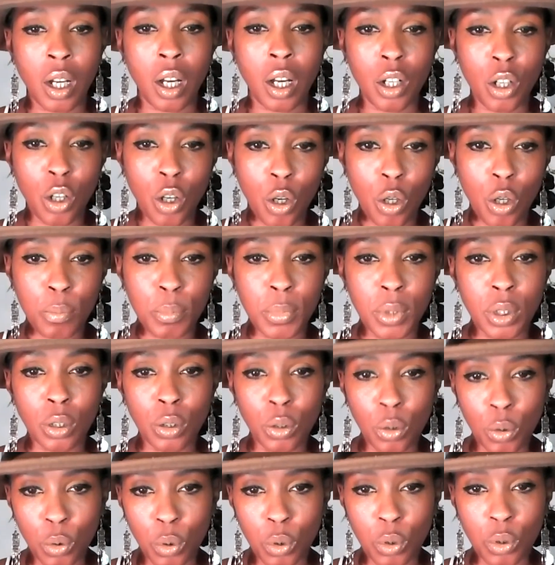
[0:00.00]
and
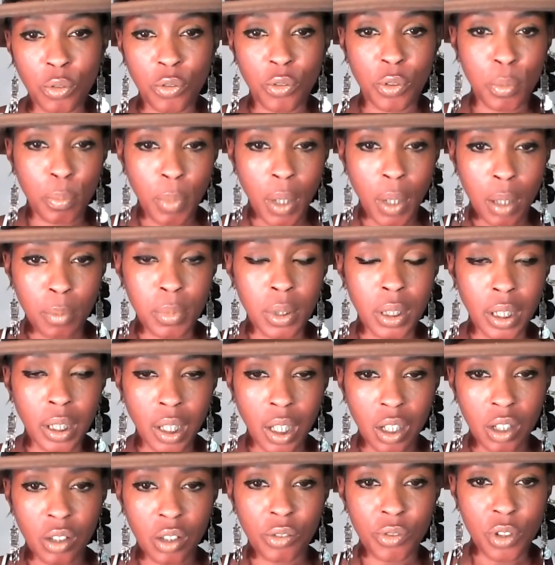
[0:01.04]
Common Law for
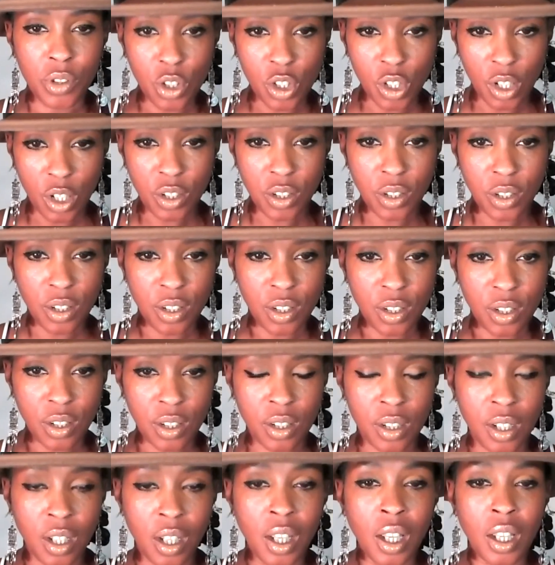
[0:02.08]
Public Health and
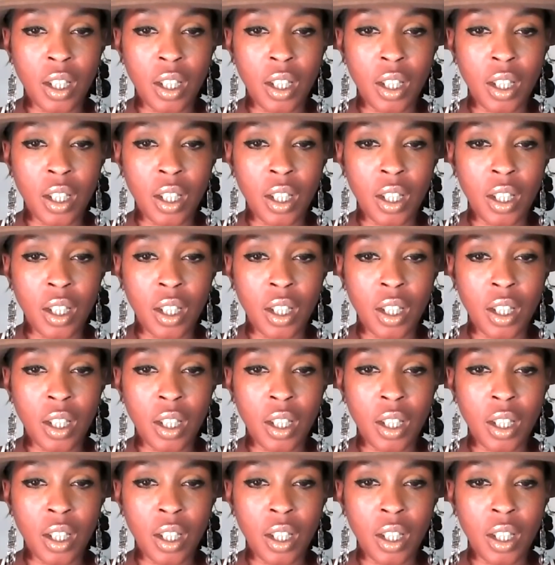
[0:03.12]
Justice.